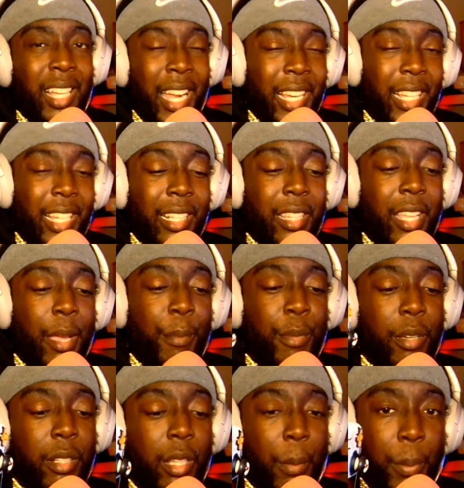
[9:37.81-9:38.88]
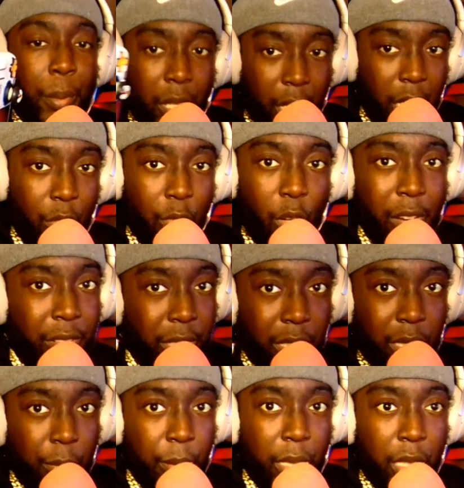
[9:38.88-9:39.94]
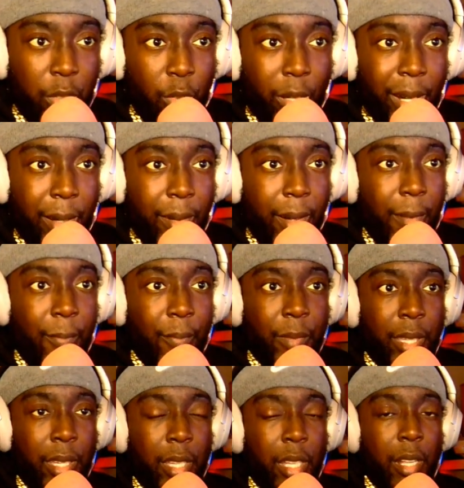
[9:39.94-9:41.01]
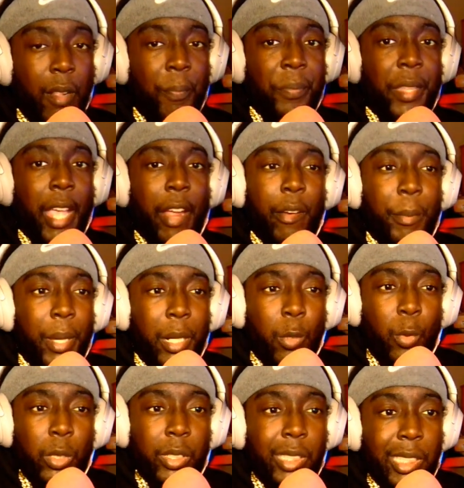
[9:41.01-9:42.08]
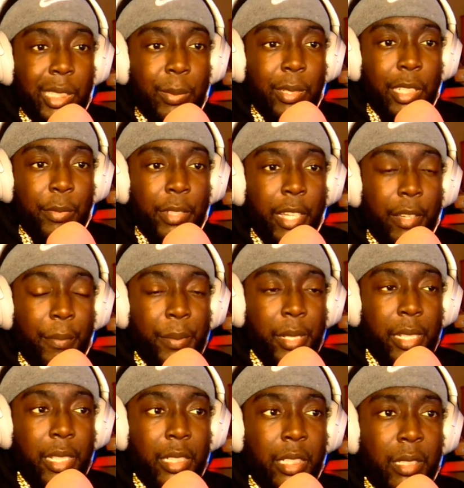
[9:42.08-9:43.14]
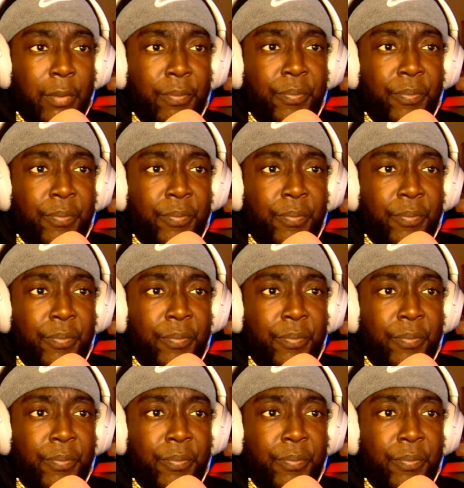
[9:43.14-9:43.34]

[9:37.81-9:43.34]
I get that, but the PS4 ever since the PS4 era, everybody wants 60 FPS